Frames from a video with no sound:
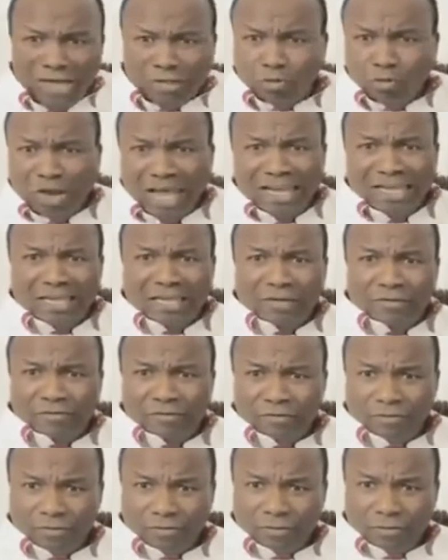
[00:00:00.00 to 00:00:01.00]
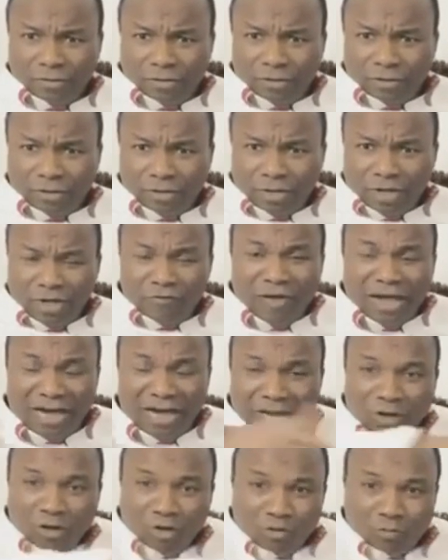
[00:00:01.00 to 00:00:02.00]
should I leave? If I
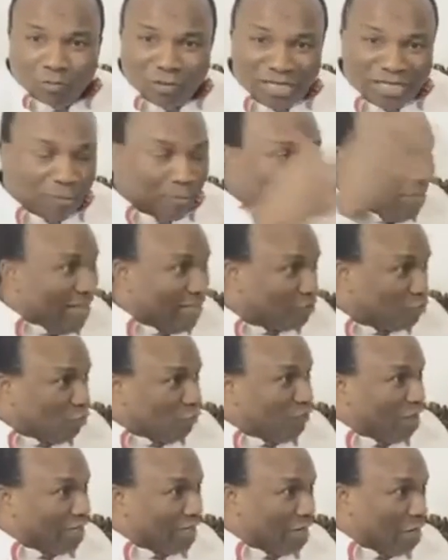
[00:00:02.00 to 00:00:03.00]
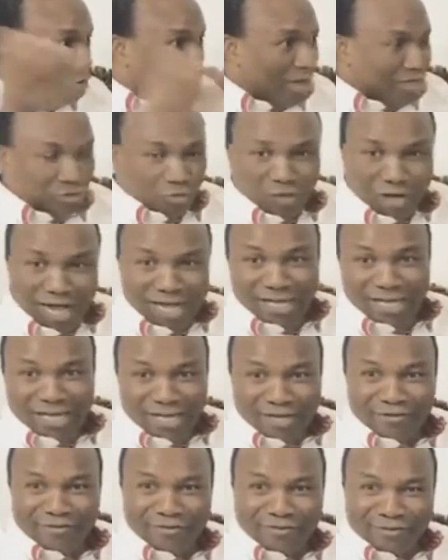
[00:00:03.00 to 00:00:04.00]
cannot be the best over there, why should I
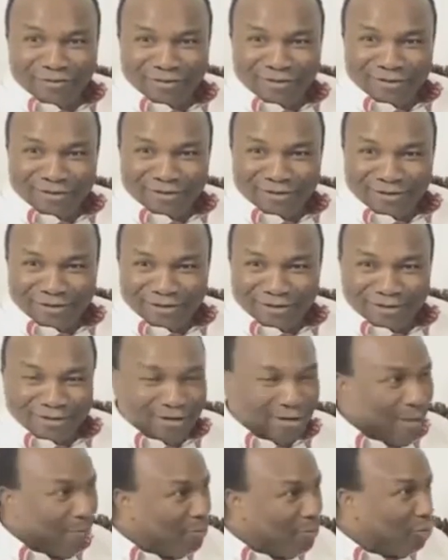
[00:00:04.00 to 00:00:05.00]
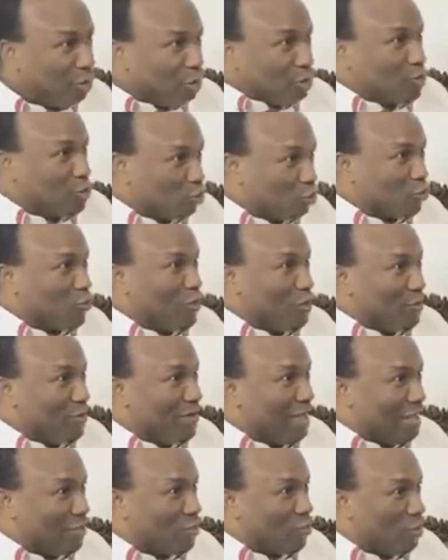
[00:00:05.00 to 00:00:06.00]
leave? Let me just
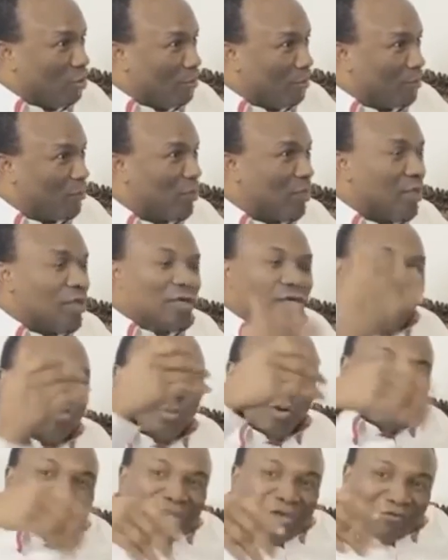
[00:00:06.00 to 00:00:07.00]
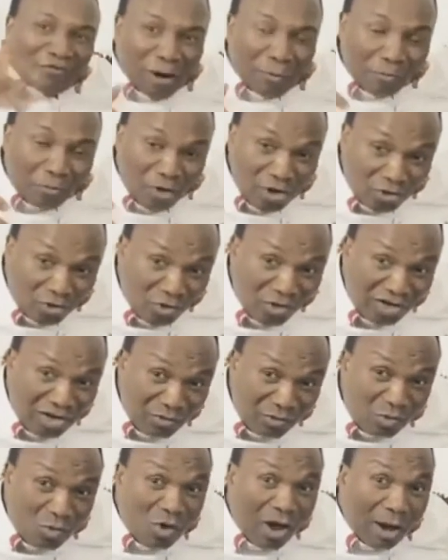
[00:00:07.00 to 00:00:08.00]
remain at home. So if I'm going
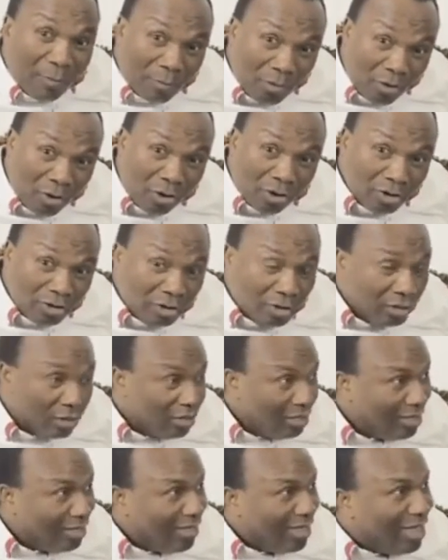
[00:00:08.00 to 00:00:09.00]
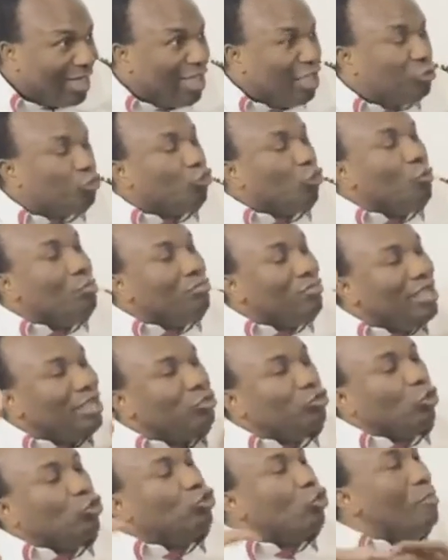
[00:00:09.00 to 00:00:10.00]
to go abroad, it will mean
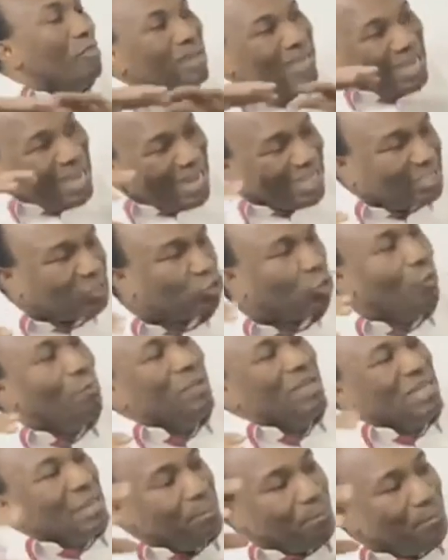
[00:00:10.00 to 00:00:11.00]
to dominate, to be the